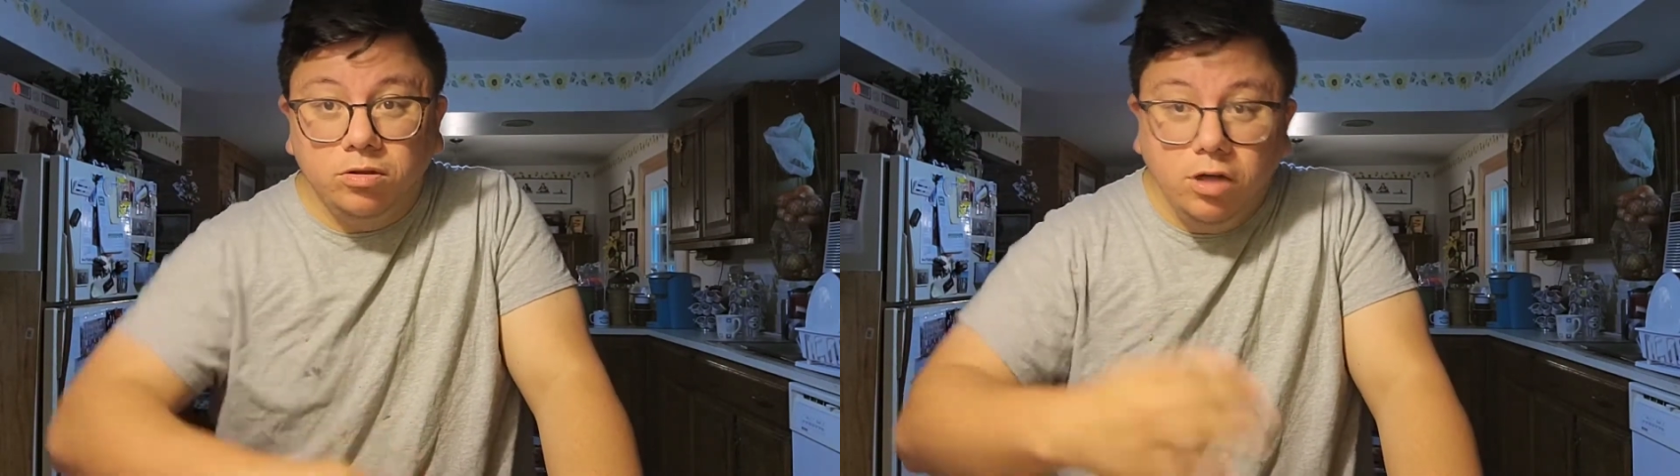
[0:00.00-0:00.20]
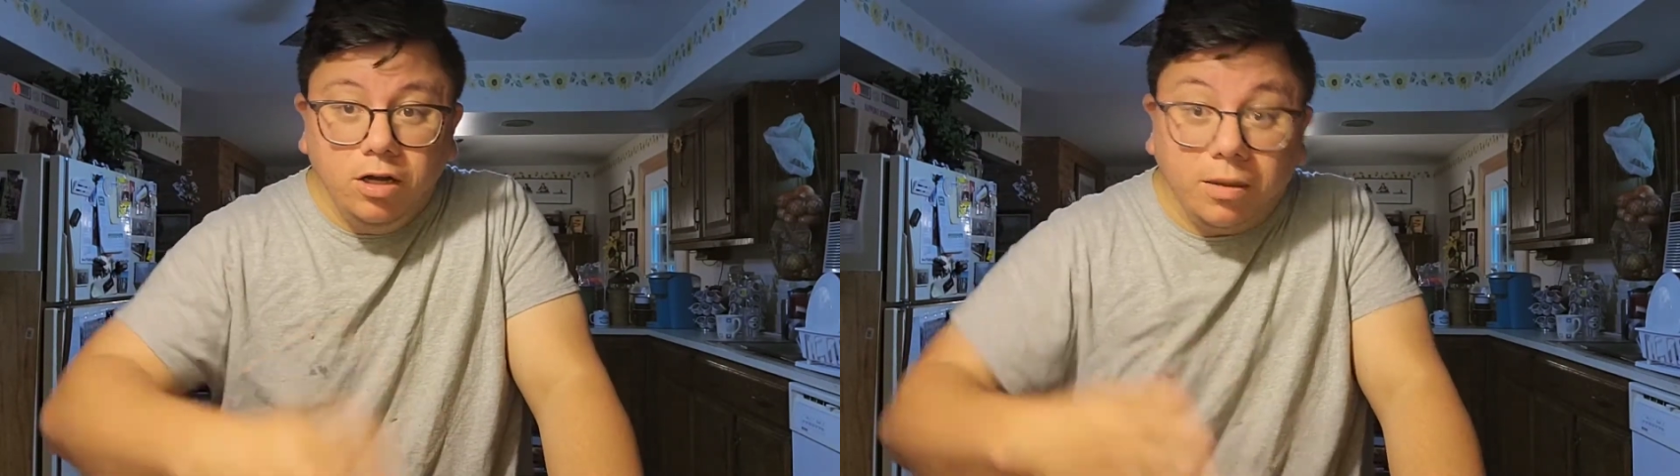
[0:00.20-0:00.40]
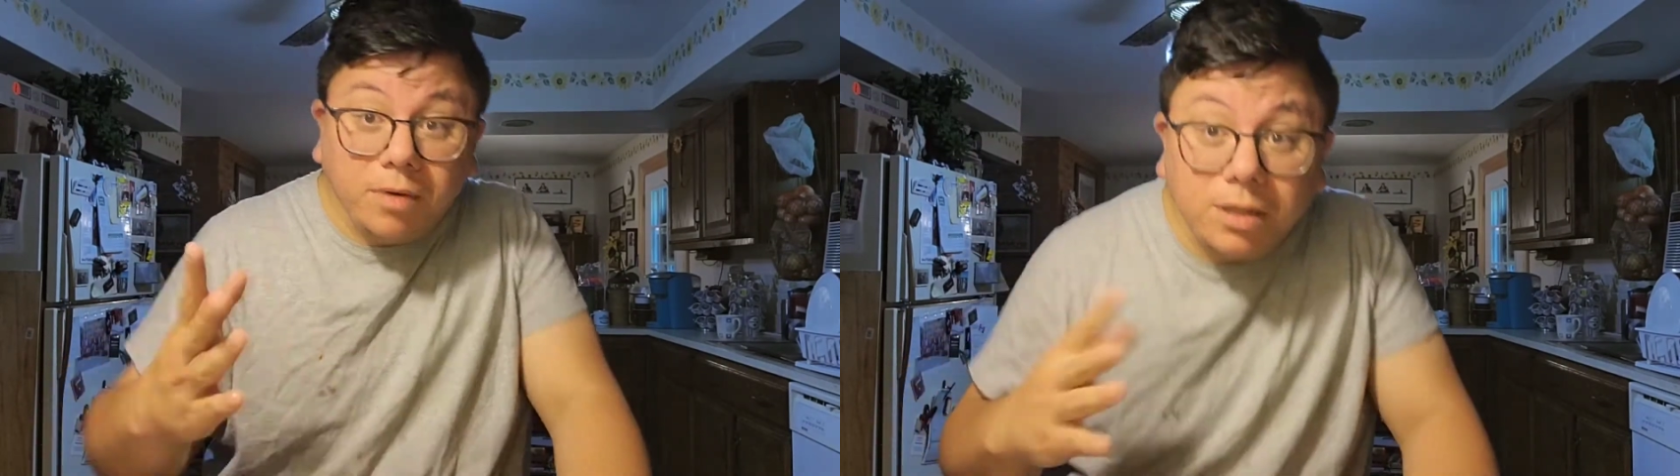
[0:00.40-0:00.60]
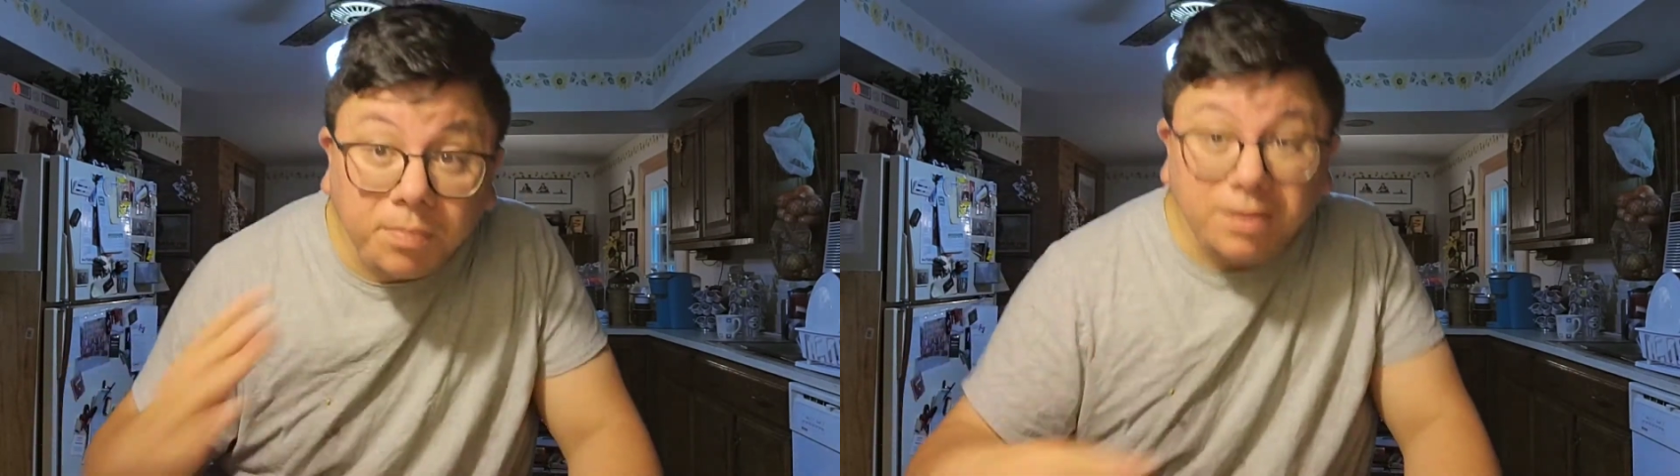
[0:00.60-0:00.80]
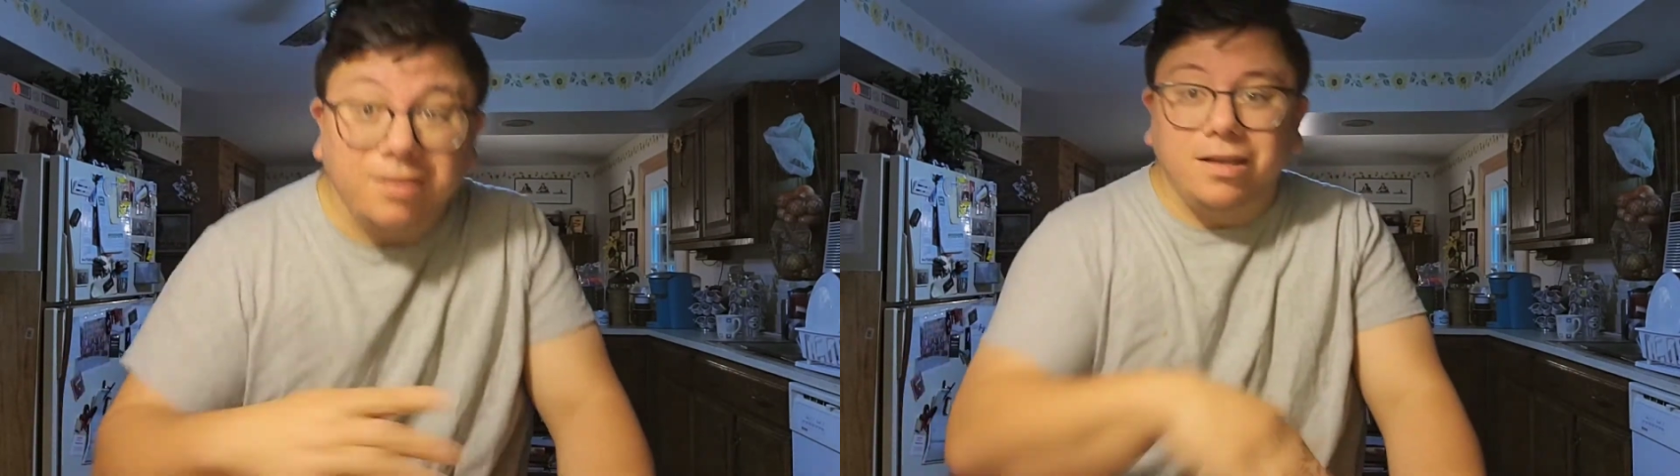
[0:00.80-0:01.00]
and we're going to
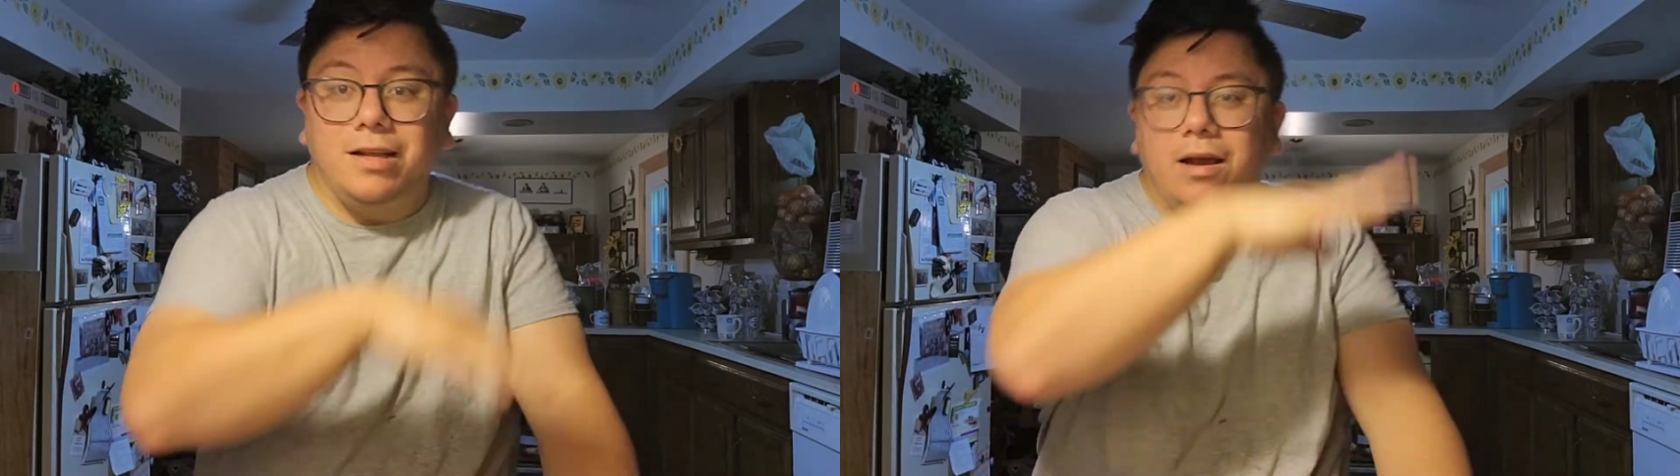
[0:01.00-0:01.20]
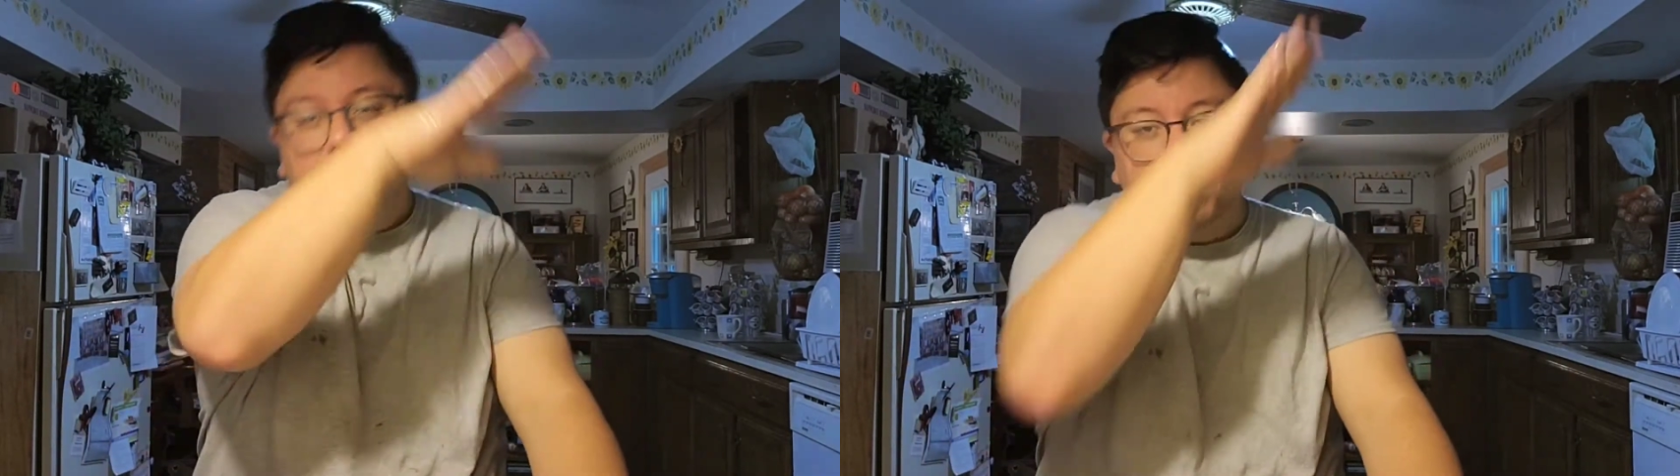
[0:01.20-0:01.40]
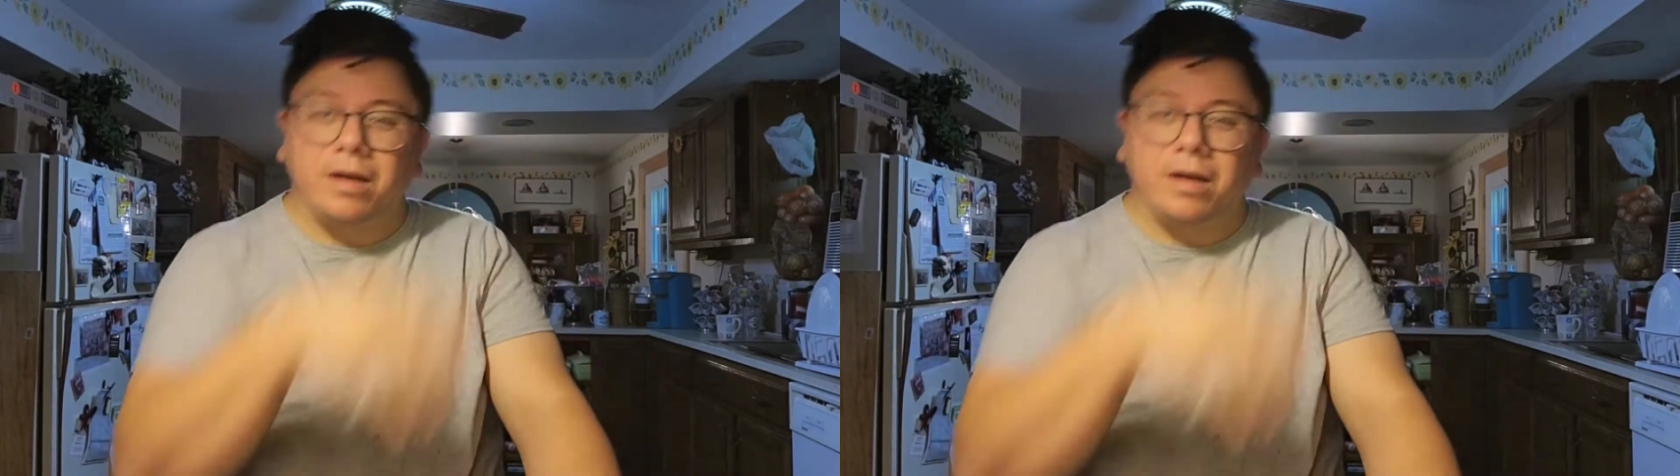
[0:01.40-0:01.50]
put this in there.